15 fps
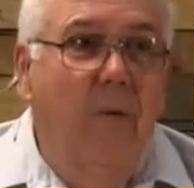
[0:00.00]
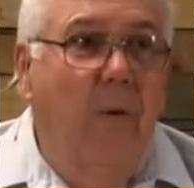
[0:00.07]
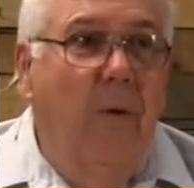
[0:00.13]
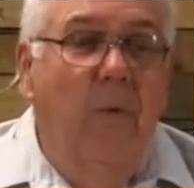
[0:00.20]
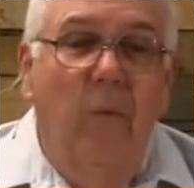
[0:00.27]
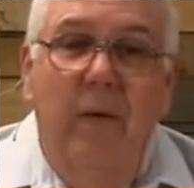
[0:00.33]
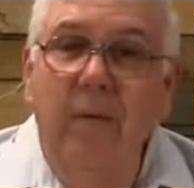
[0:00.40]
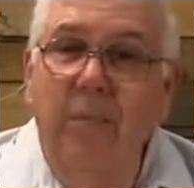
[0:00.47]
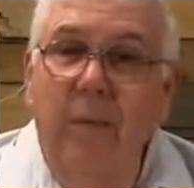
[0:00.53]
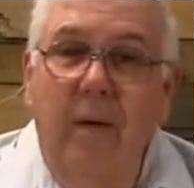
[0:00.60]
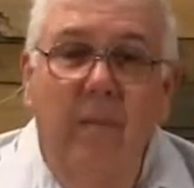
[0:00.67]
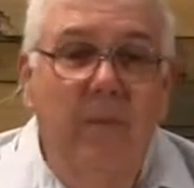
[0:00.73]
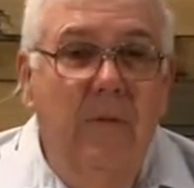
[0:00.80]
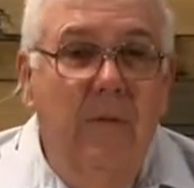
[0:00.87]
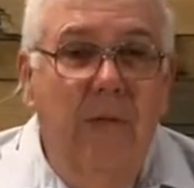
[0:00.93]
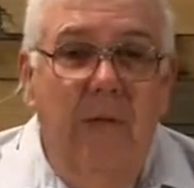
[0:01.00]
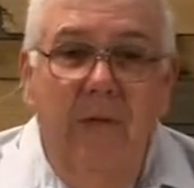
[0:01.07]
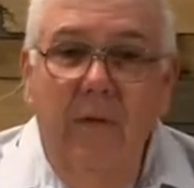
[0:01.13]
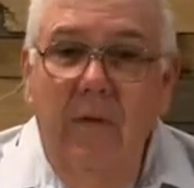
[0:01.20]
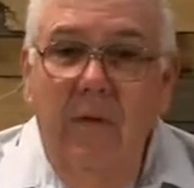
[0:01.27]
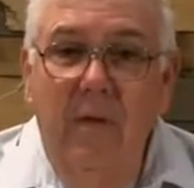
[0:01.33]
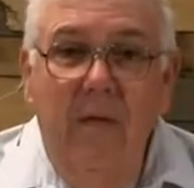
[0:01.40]
for it. We promised
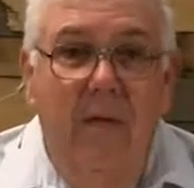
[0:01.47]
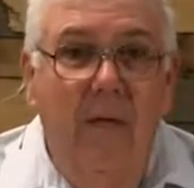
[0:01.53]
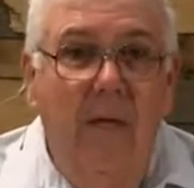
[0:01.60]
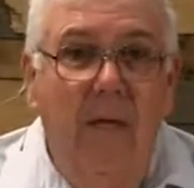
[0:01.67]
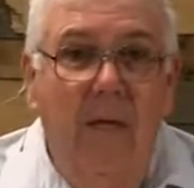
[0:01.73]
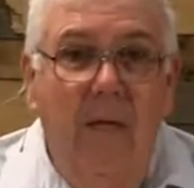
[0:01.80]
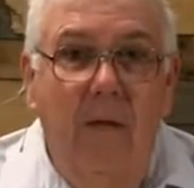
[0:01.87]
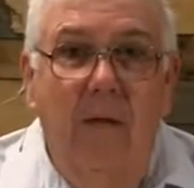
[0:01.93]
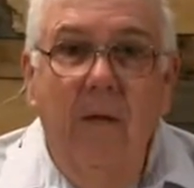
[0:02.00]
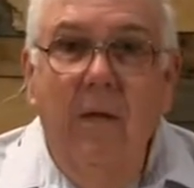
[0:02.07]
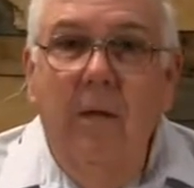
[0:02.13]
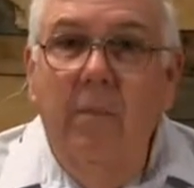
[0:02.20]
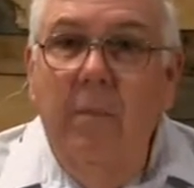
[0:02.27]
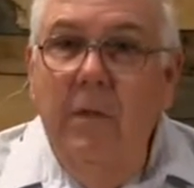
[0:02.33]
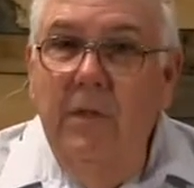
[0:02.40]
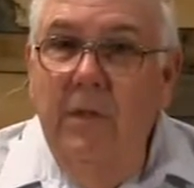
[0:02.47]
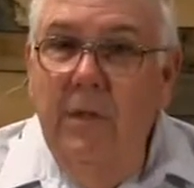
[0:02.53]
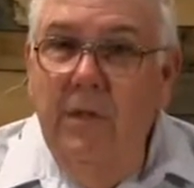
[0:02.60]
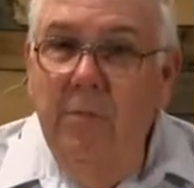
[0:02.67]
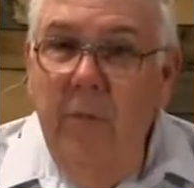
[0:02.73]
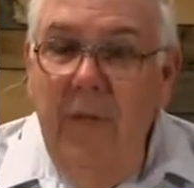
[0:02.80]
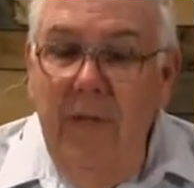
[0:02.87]
never to do it again. But
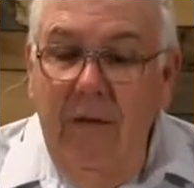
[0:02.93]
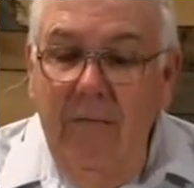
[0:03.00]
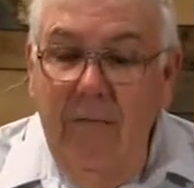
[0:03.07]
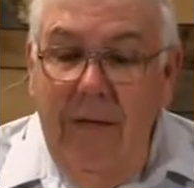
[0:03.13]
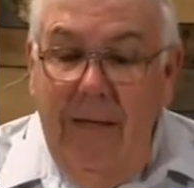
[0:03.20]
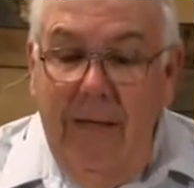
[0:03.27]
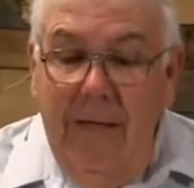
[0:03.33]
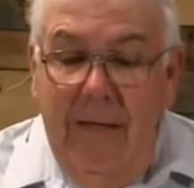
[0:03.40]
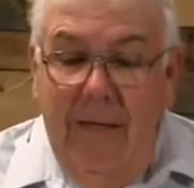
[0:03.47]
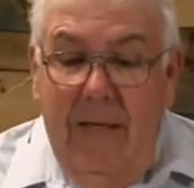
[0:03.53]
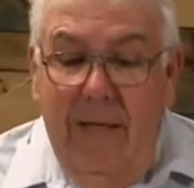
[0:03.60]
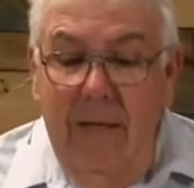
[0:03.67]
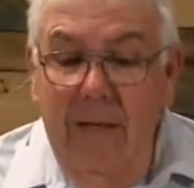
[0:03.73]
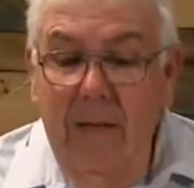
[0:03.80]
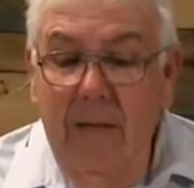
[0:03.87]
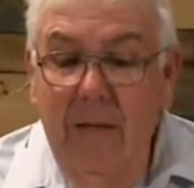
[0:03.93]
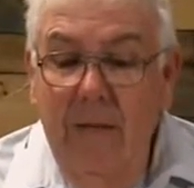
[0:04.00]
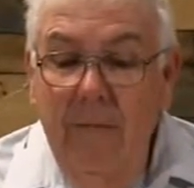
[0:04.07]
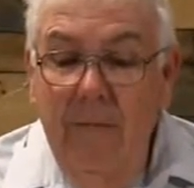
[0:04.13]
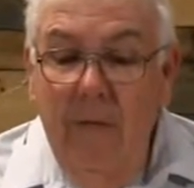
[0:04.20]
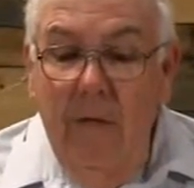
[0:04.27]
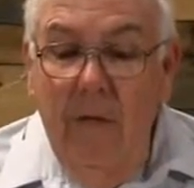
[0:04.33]
she's been invalidated.
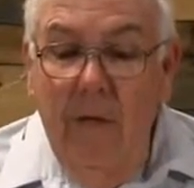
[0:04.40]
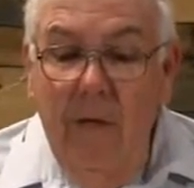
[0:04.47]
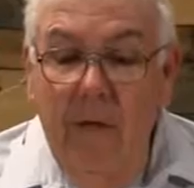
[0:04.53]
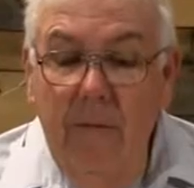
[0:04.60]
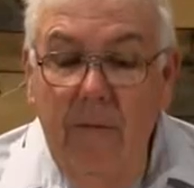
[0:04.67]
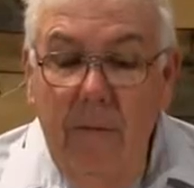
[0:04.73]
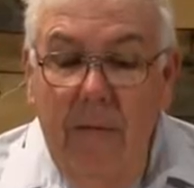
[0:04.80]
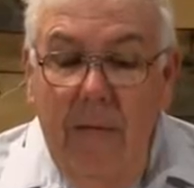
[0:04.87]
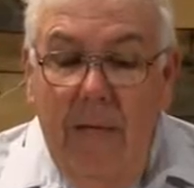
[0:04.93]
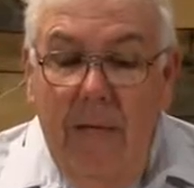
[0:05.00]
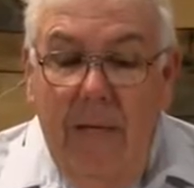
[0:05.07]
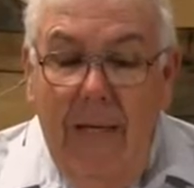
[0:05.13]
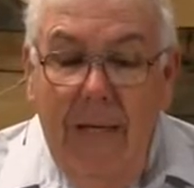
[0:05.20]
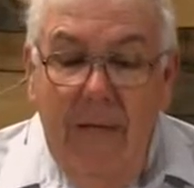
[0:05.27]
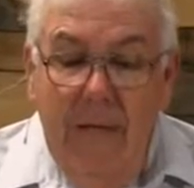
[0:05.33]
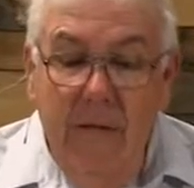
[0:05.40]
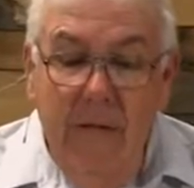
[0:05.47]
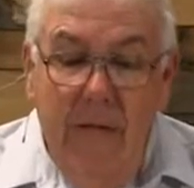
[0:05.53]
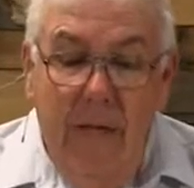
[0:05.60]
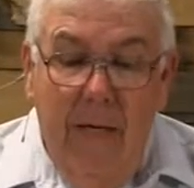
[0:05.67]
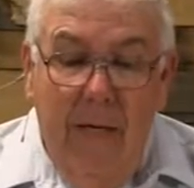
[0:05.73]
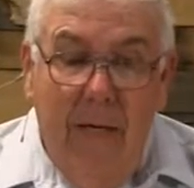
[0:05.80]
Okay? And here's
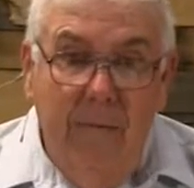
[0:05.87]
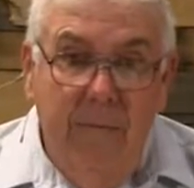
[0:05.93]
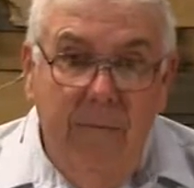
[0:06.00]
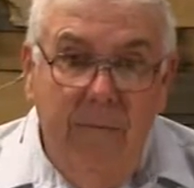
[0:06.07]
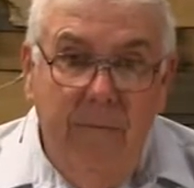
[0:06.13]
how.